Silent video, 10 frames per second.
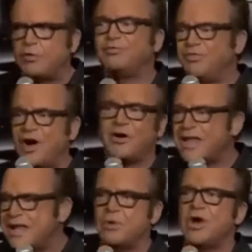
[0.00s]
I don't fart
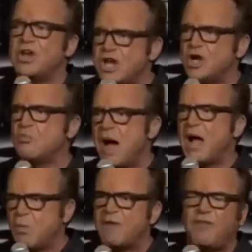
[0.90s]
anywhere near
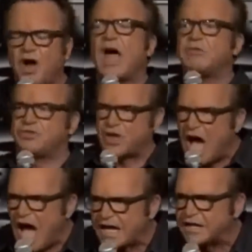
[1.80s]
my wife. I fart
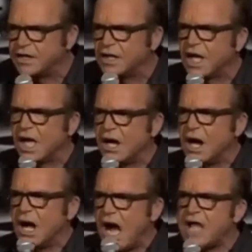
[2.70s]
outside.
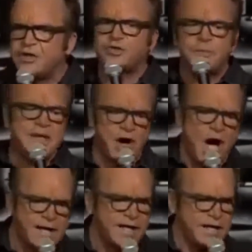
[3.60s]
I used to be
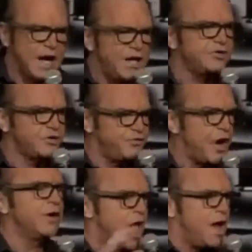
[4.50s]
cocky. I used to
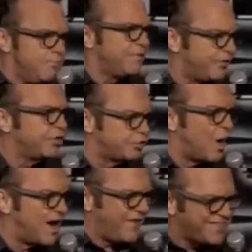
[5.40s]
fart on my first
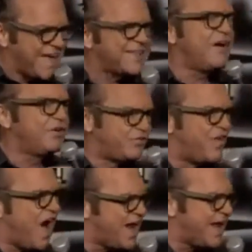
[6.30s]
wife. I thought that was
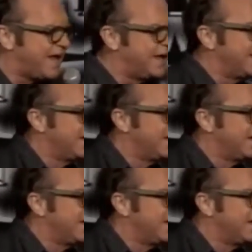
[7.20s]
funny.